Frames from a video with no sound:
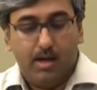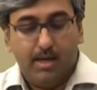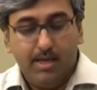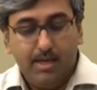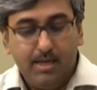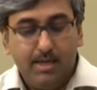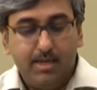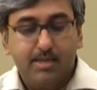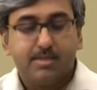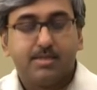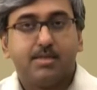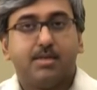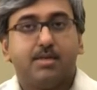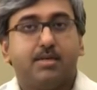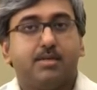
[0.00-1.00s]
He is
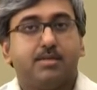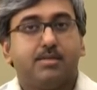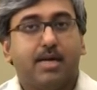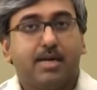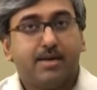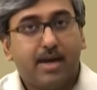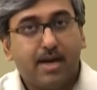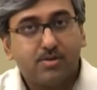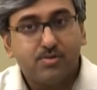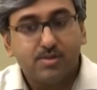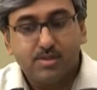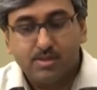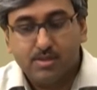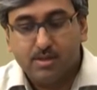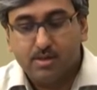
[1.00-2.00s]
the
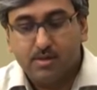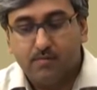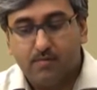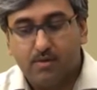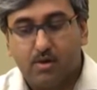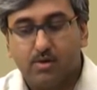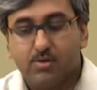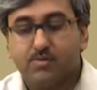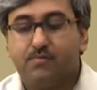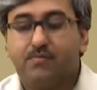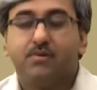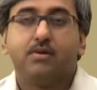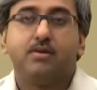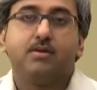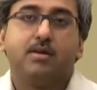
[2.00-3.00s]
psychiatrist,
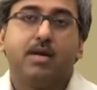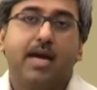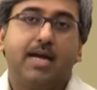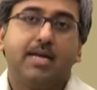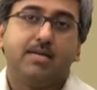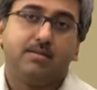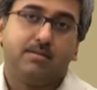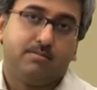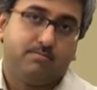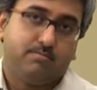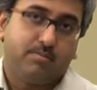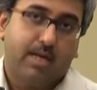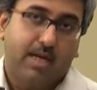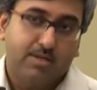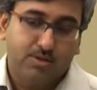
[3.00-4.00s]
philosopher, and
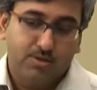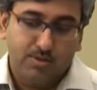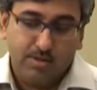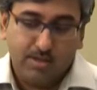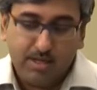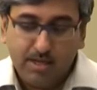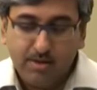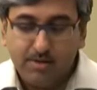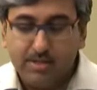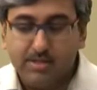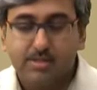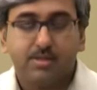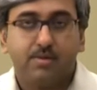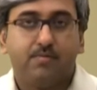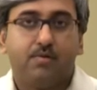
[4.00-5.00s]
cultural
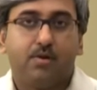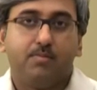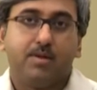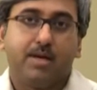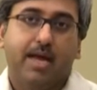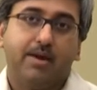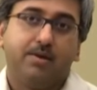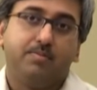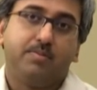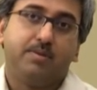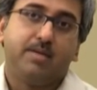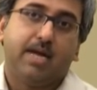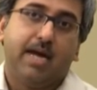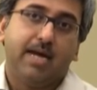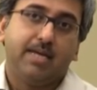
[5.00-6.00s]
theorist from the
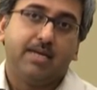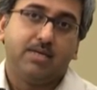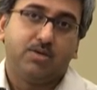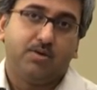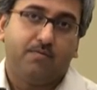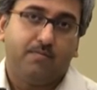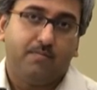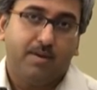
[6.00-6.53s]
Caribbean island of